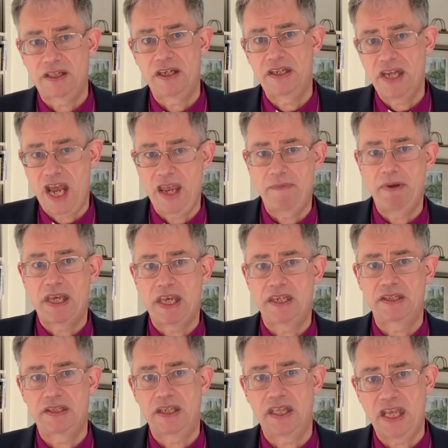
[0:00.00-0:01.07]
The day
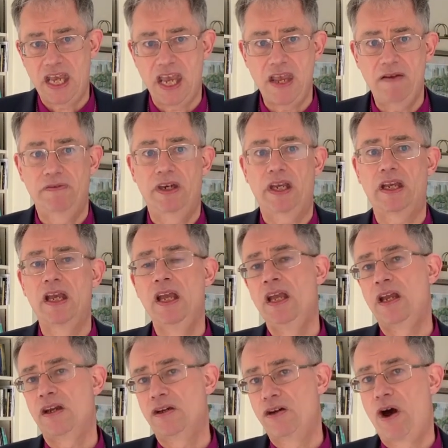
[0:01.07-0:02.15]
begins in the evening,
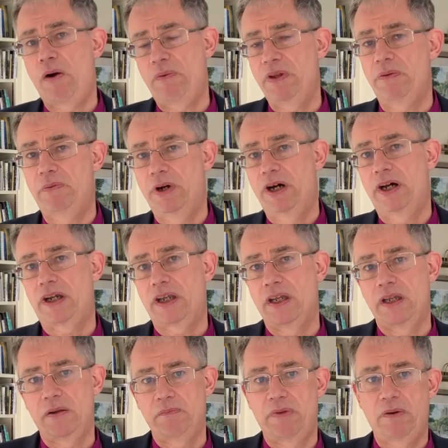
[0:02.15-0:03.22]
not with work,
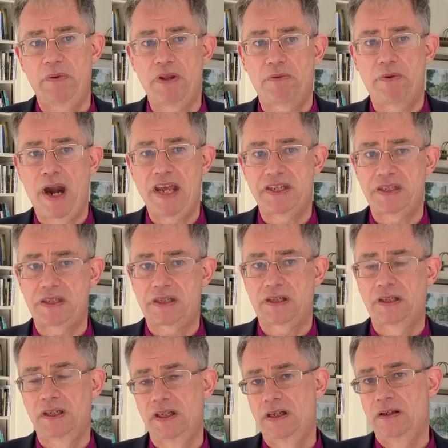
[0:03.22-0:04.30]
but with rest.
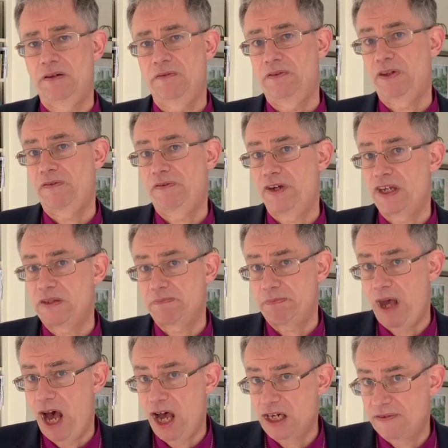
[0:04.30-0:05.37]
For the first
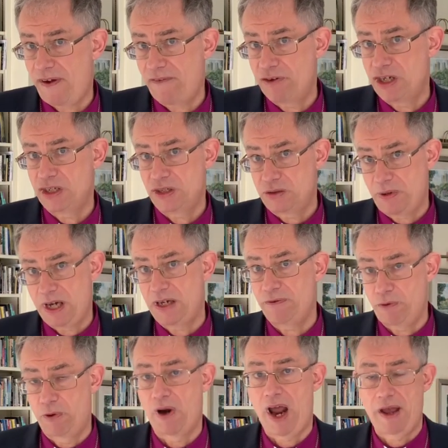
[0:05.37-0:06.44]
part of every
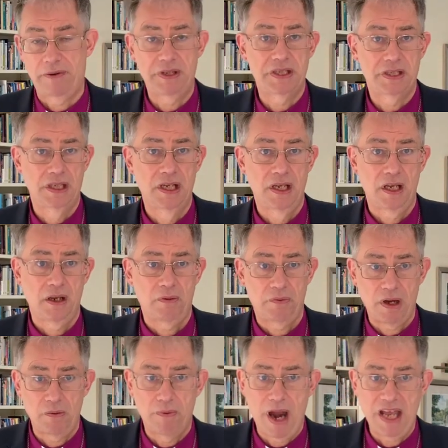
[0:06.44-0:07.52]
24 hours,
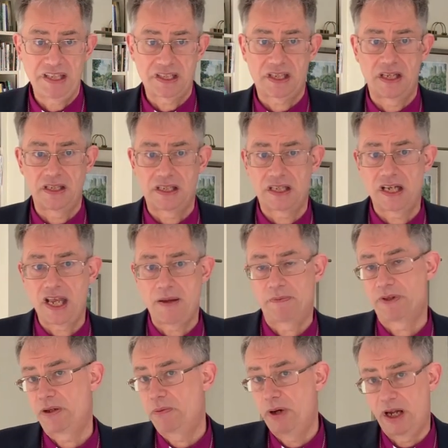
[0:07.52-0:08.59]
we rest and
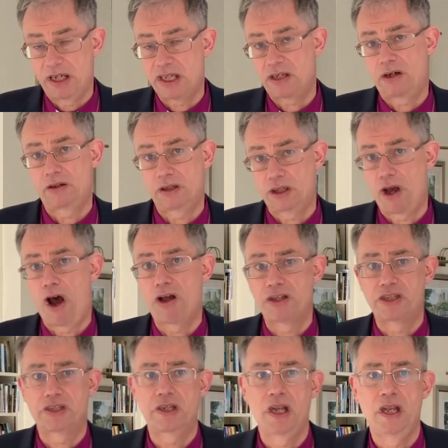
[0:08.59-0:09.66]
sleep. The world is on
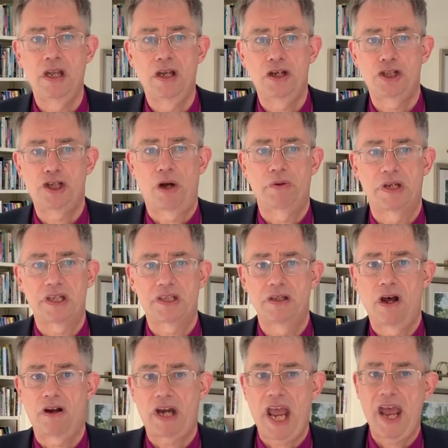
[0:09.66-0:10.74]
God's shoulders,
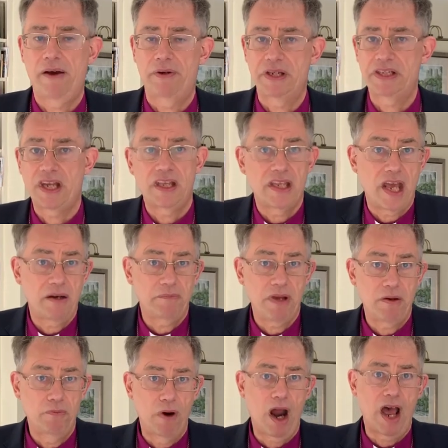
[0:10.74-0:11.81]
not ours. And then we
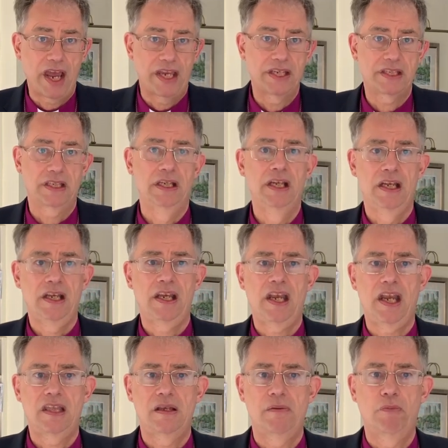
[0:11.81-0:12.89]
rise
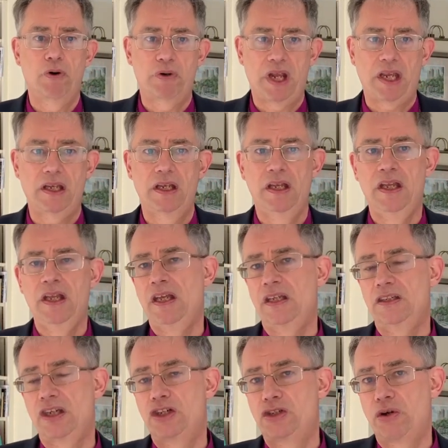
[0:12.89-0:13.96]
in the morning
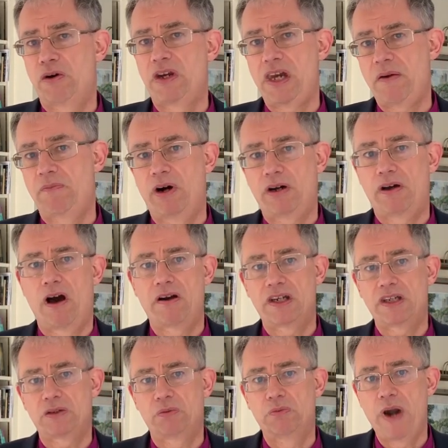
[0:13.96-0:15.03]
to join in what God
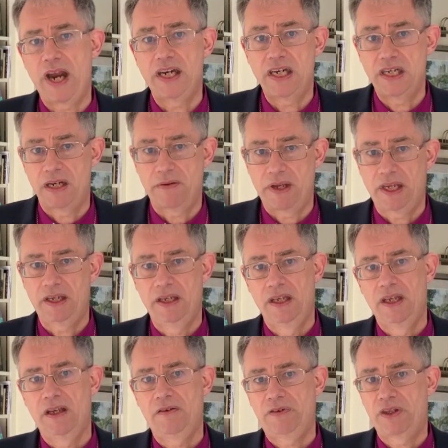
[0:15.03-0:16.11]
is already doing
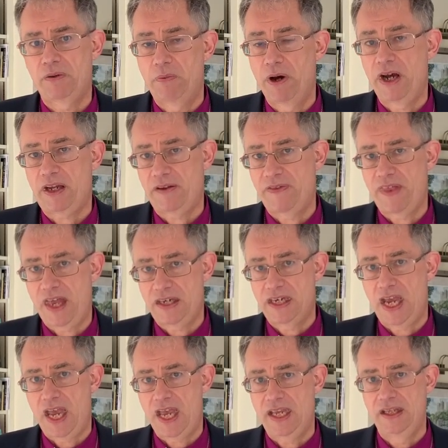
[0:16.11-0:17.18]
for the work of that
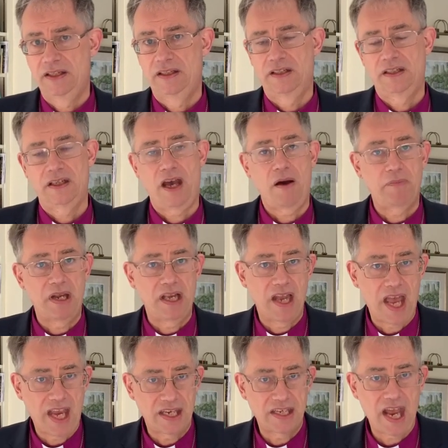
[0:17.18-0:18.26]
day. And we
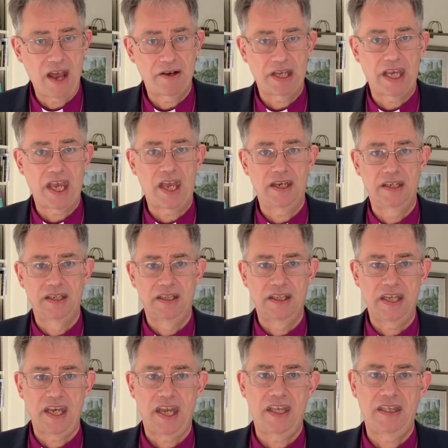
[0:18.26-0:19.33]
lay it down again
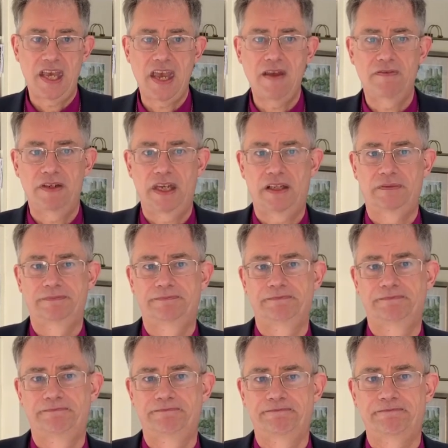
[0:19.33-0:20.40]
in the evening.
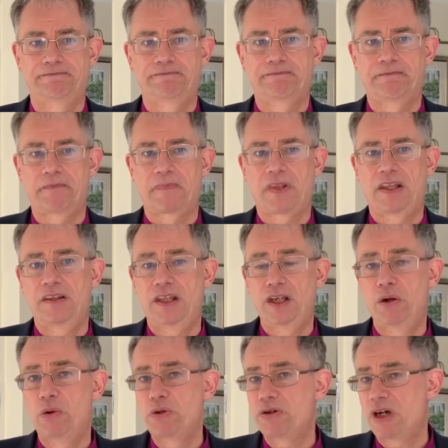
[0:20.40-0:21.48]
The
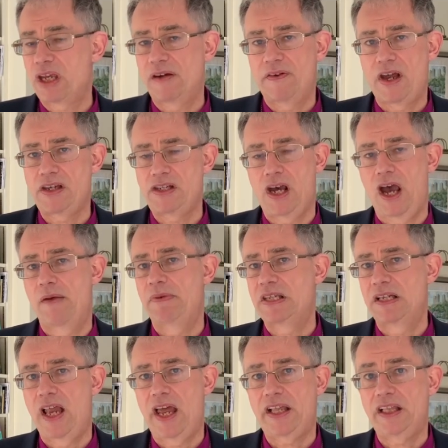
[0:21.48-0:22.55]
ordering of our time
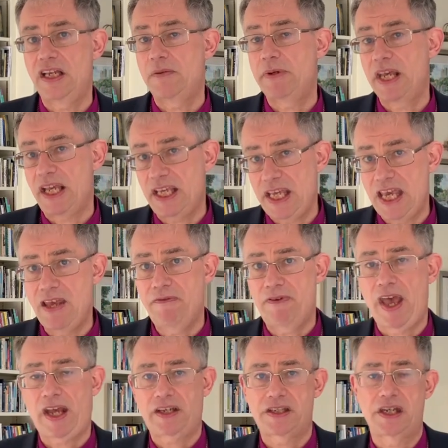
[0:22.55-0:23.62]
is likely to be a key
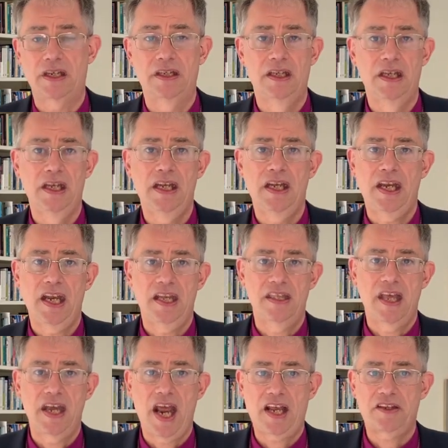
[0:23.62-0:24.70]
factor in
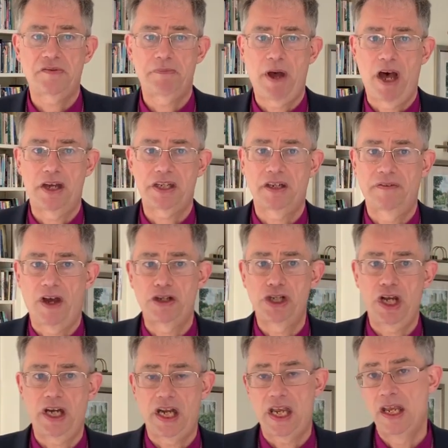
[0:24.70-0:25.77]
the next part of our
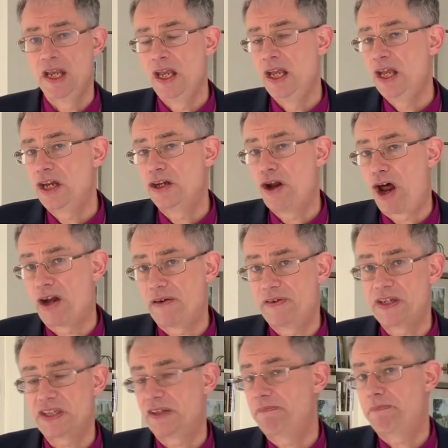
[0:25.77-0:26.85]
journey. None of
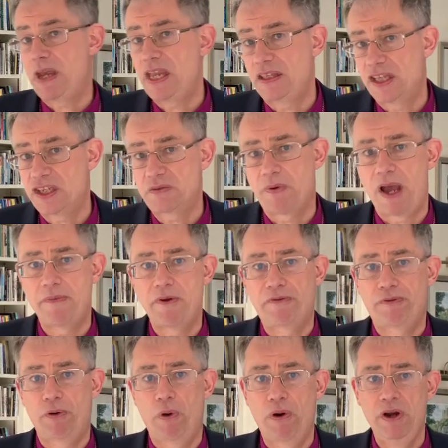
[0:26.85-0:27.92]
us have been this way
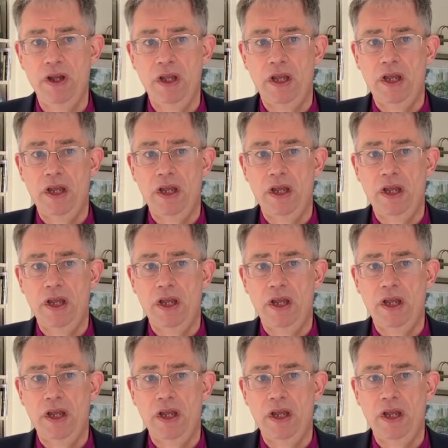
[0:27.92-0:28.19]
before.